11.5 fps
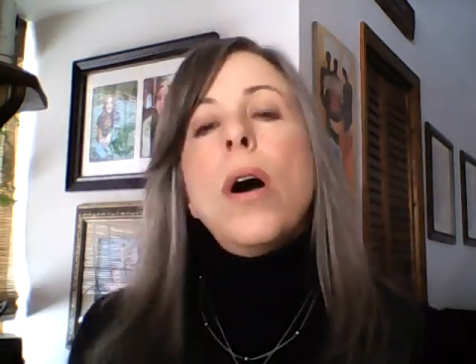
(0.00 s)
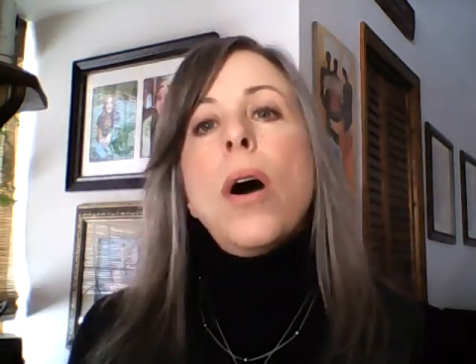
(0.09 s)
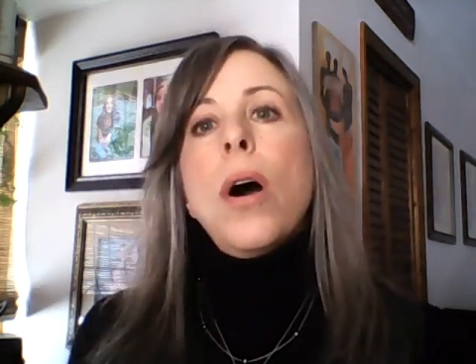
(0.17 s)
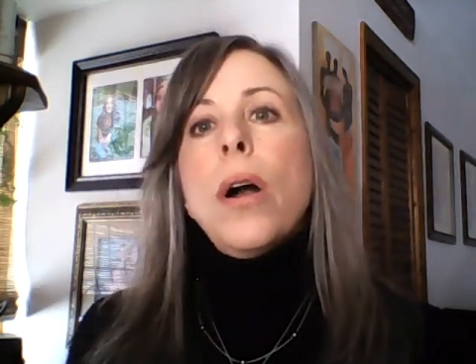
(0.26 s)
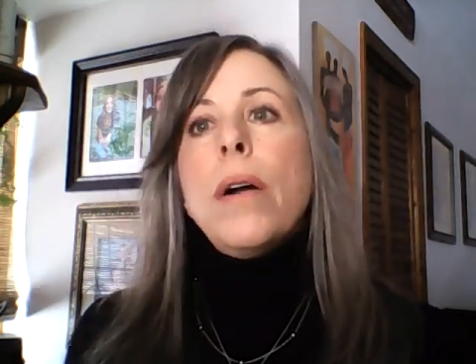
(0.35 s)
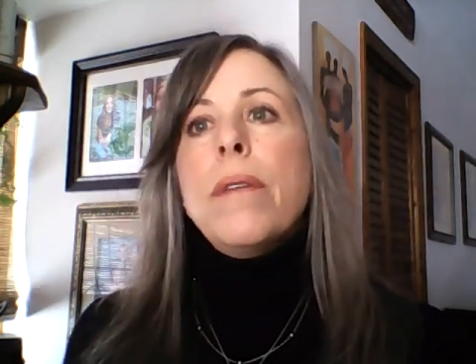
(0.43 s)

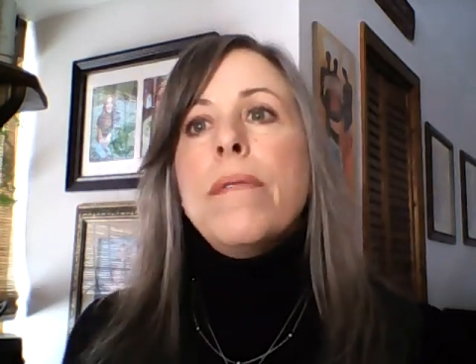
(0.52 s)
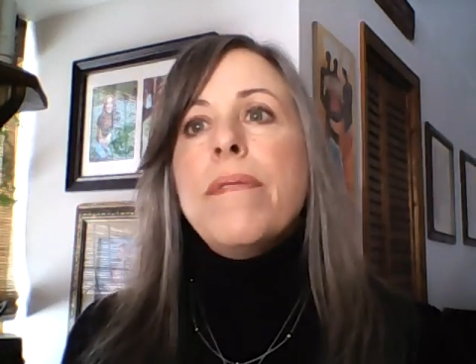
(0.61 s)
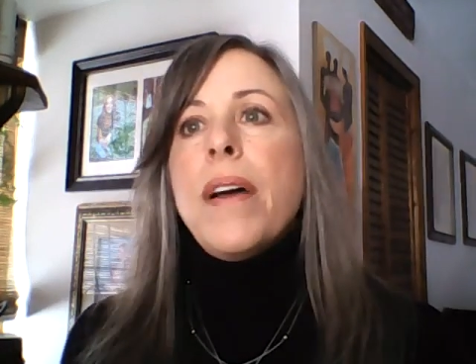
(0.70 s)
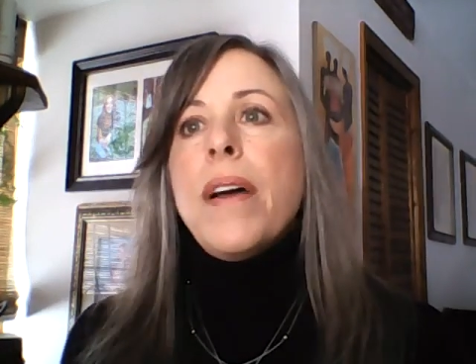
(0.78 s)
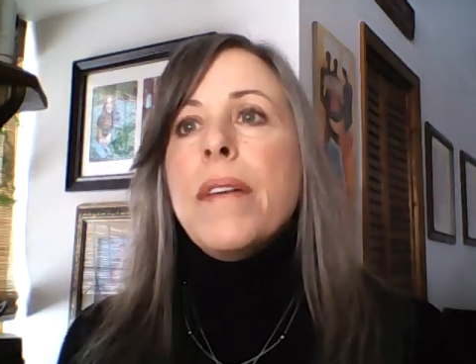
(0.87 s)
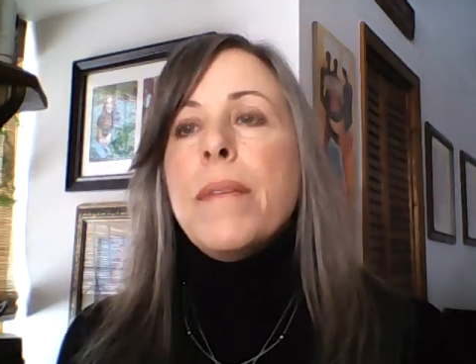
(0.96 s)

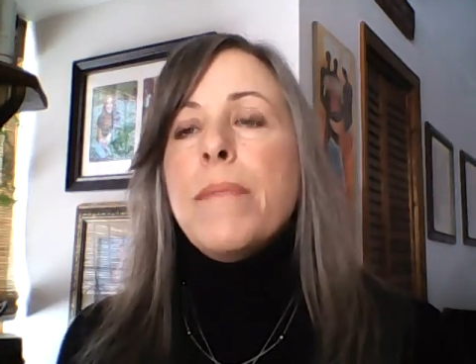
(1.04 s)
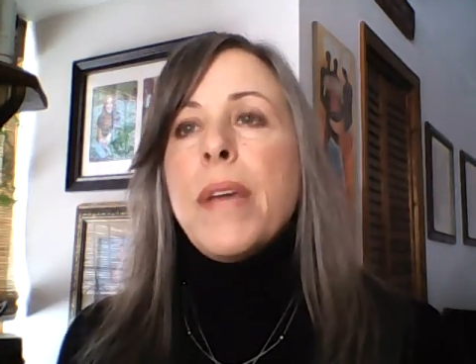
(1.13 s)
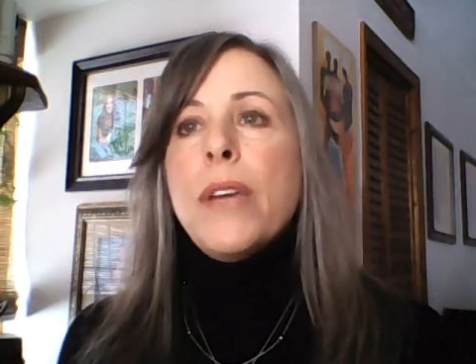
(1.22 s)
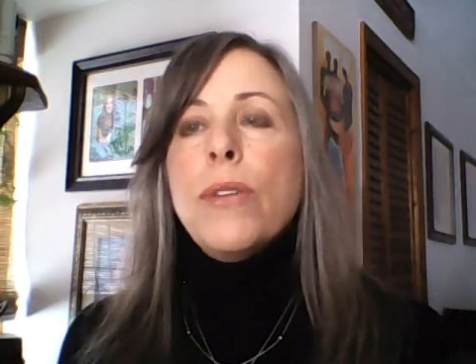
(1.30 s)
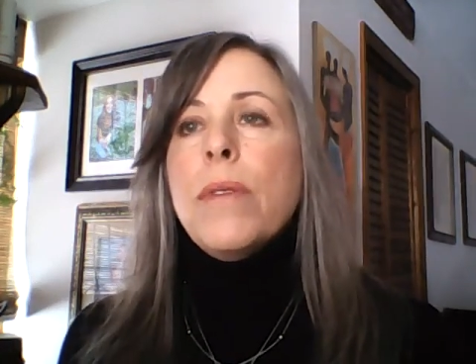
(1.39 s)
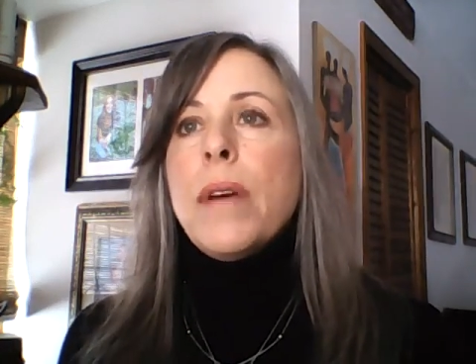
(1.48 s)

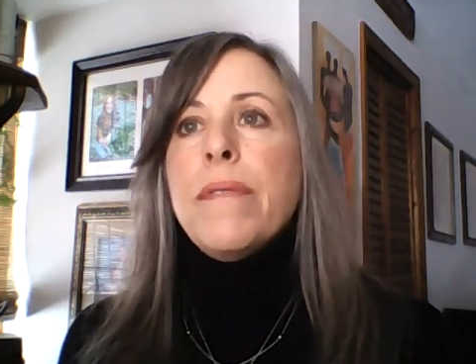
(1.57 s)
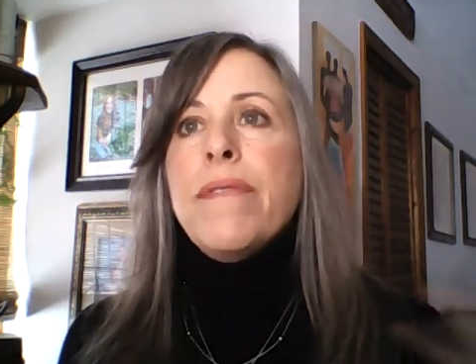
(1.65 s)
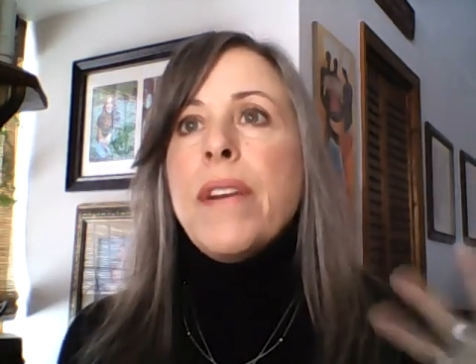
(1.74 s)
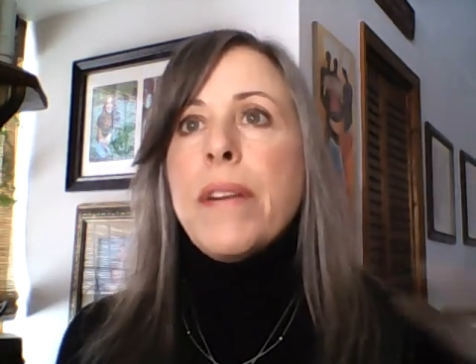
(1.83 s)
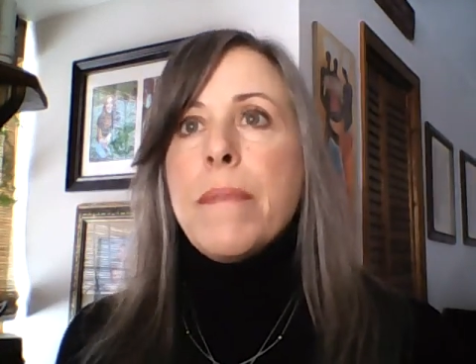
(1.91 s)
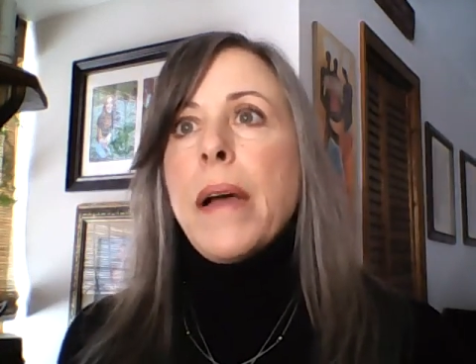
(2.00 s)
make you
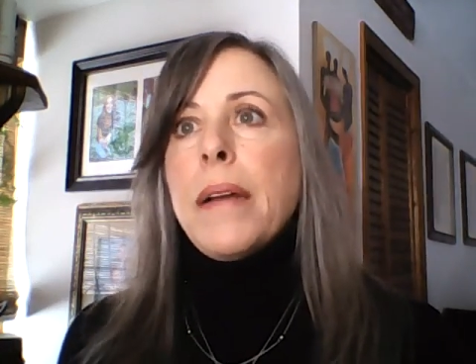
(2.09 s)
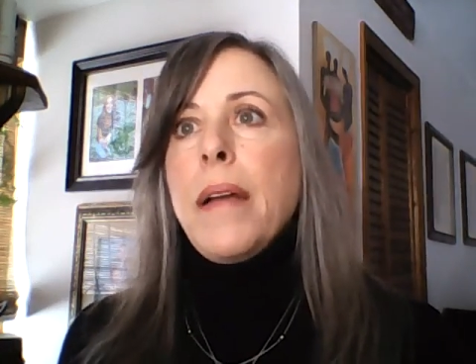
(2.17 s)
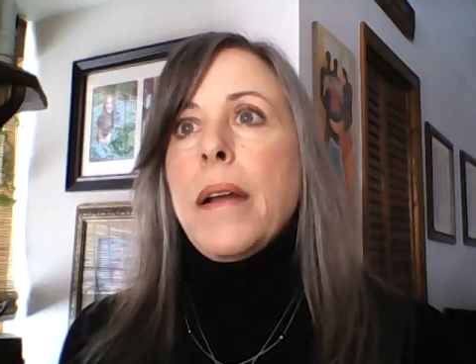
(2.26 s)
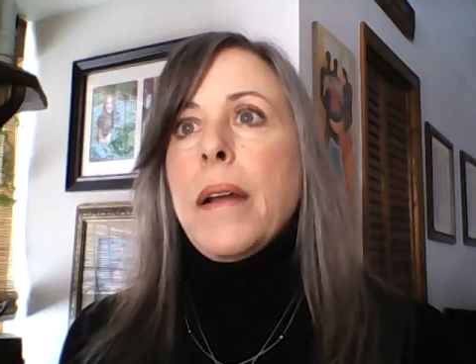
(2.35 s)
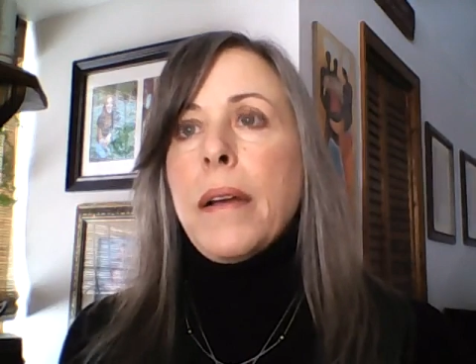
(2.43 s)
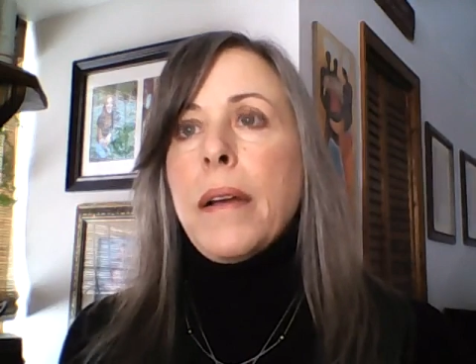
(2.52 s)
very
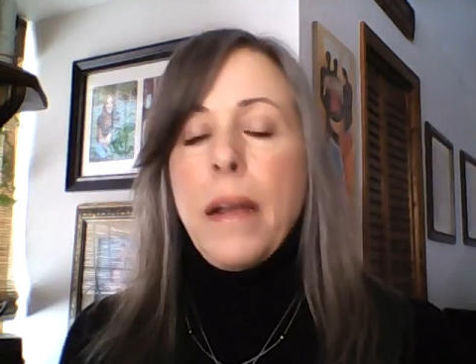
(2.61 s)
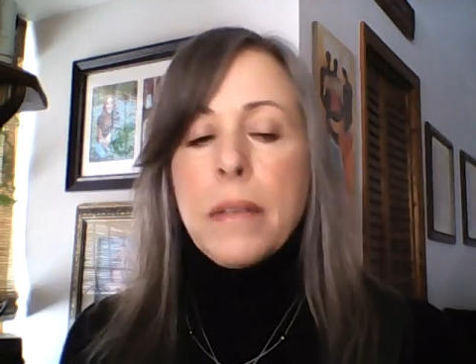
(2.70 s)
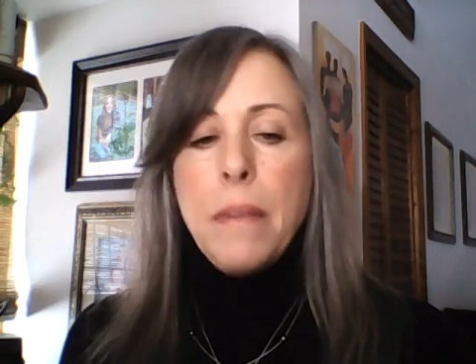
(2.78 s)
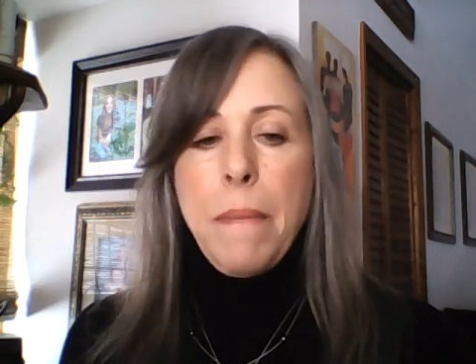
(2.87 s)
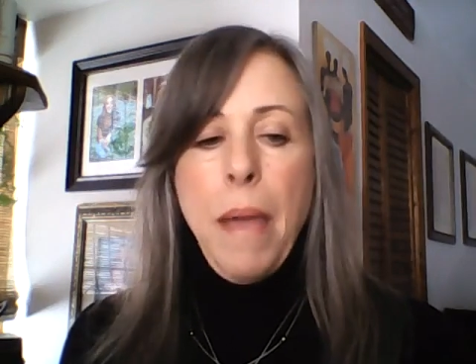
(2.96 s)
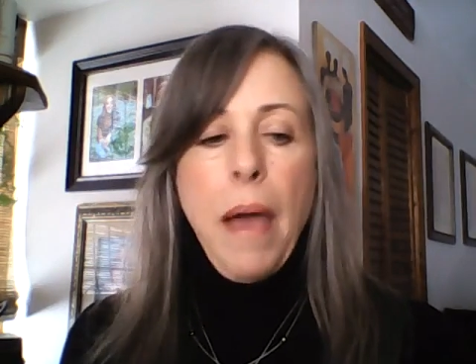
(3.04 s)
magnetic
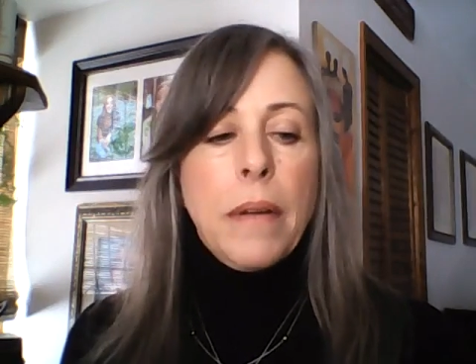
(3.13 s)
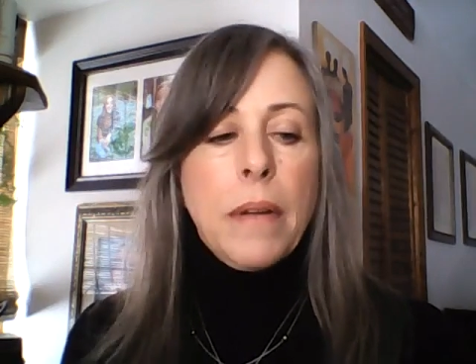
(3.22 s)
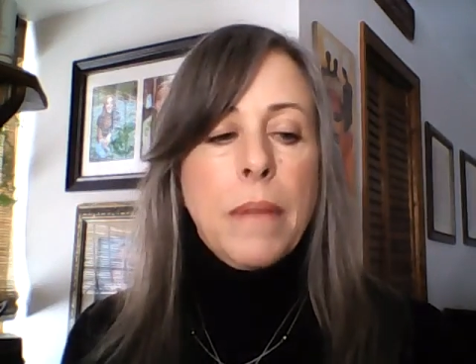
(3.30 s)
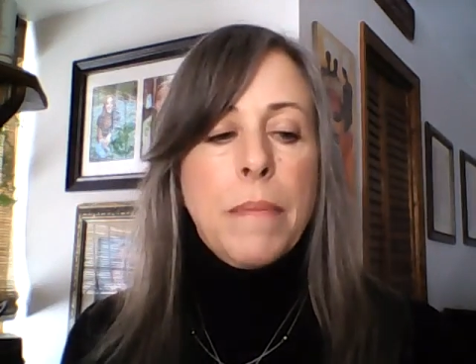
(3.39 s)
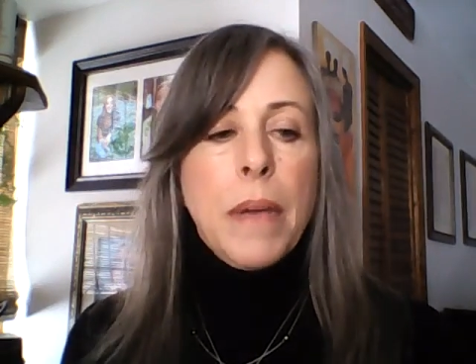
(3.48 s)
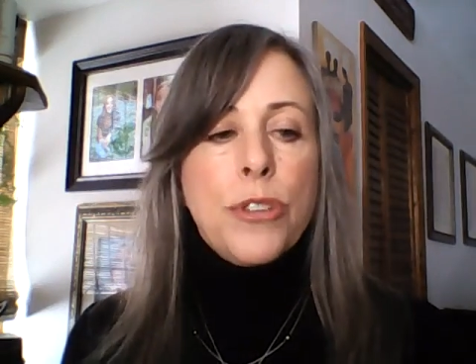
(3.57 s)
as a man.
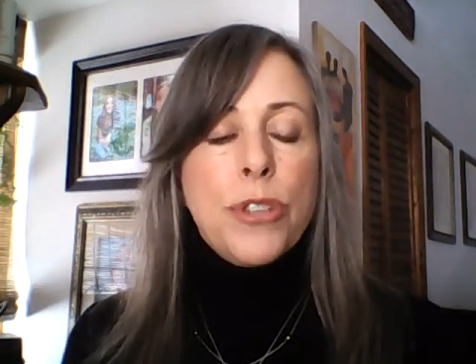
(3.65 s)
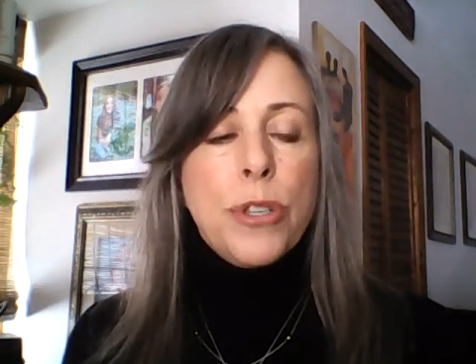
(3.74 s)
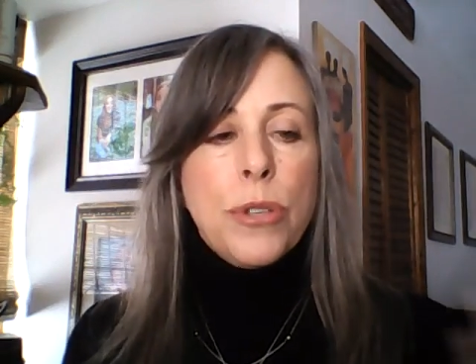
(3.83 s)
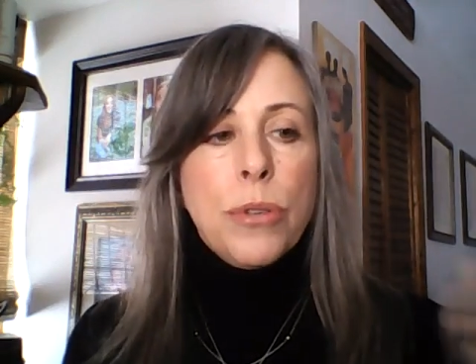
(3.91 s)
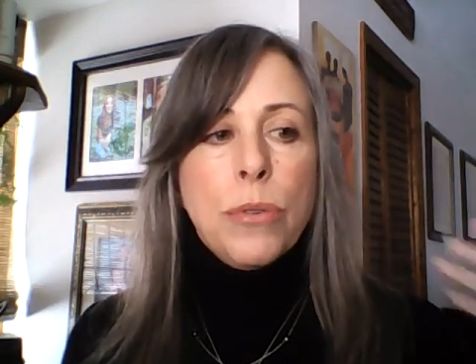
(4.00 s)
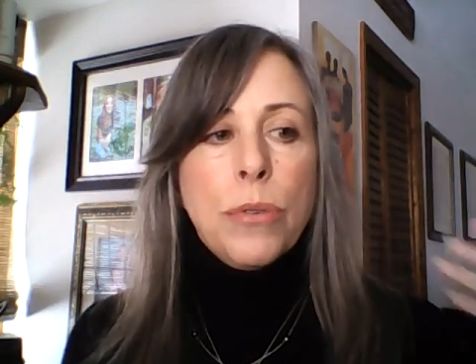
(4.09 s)
It makes
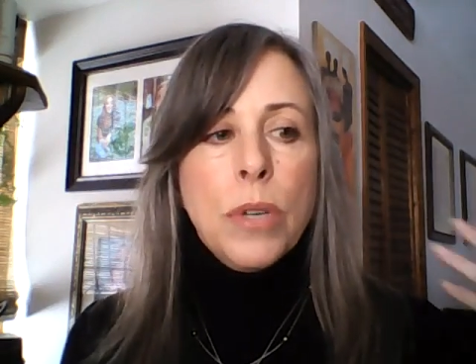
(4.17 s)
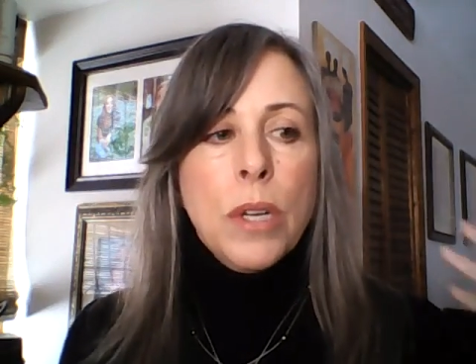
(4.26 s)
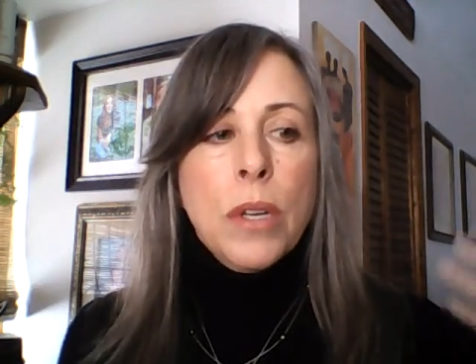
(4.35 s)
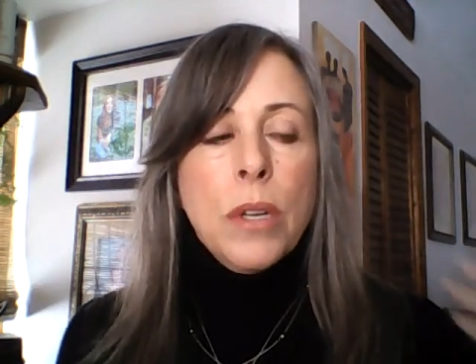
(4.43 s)
you